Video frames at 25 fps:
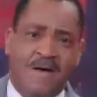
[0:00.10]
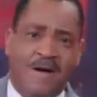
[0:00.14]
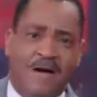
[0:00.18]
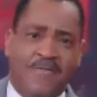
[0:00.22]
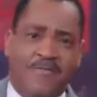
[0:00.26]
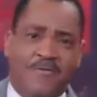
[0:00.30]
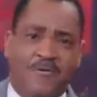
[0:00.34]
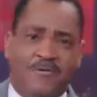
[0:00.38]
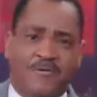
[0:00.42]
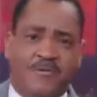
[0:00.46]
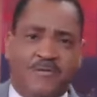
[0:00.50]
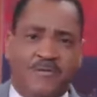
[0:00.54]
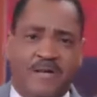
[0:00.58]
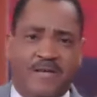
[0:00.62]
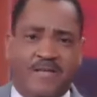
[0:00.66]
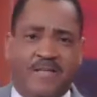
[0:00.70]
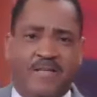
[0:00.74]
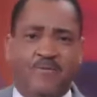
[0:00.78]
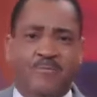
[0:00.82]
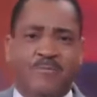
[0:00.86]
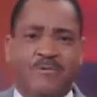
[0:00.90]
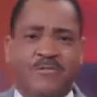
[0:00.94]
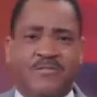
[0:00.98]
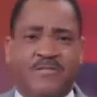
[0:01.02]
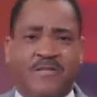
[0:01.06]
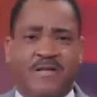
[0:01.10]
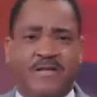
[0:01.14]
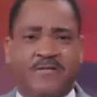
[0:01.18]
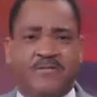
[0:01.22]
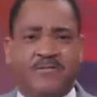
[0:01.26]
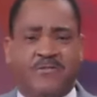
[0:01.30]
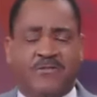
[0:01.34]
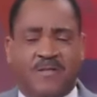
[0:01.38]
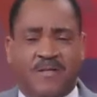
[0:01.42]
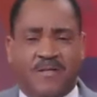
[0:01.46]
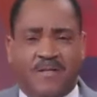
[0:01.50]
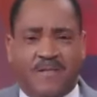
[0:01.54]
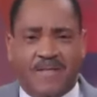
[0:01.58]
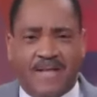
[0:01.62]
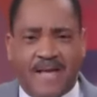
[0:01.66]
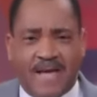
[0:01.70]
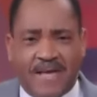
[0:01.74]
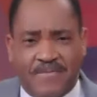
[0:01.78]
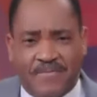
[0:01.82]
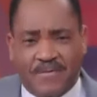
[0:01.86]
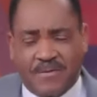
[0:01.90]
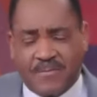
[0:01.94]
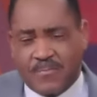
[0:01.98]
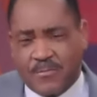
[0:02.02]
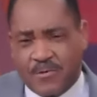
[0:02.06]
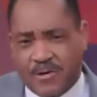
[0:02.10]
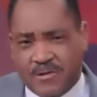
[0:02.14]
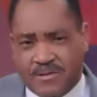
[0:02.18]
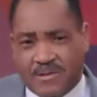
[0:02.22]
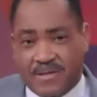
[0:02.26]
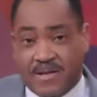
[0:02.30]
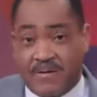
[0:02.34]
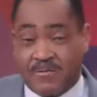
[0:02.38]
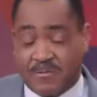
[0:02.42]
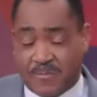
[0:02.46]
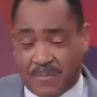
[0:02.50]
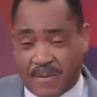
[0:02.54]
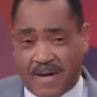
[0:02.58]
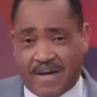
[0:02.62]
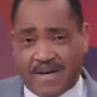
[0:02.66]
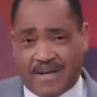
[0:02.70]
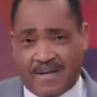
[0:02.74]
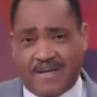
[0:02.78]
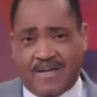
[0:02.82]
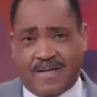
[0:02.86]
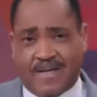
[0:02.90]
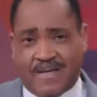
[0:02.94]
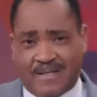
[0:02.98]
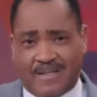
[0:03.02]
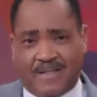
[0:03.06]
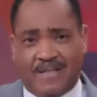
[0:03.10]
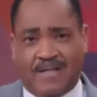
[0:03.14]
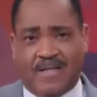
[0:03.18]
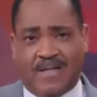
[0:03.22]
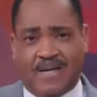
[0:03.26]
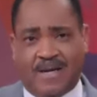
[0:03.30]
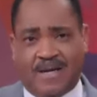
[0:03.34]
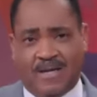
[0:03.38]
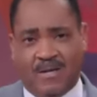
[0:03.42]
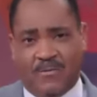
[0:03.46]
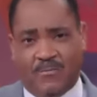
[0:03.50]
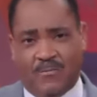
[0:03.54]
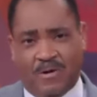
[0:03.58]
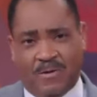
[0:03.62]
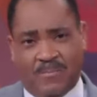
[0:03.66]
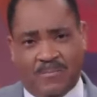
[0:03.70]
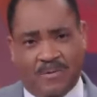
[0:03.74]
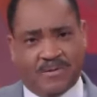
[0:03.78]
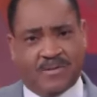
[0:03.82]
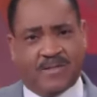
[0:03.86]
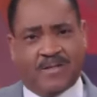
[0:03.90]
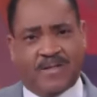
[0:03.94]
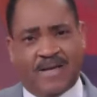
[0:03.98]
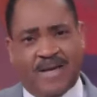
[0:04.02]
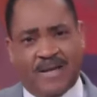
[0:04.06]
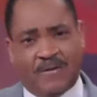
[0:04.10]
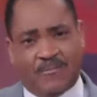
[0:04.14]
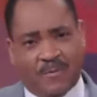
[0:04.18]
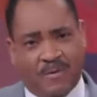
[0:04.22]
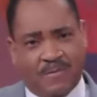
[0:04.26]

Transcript: Other news tonight, he was sentenced to life in prison. That was back in 1991. But tonight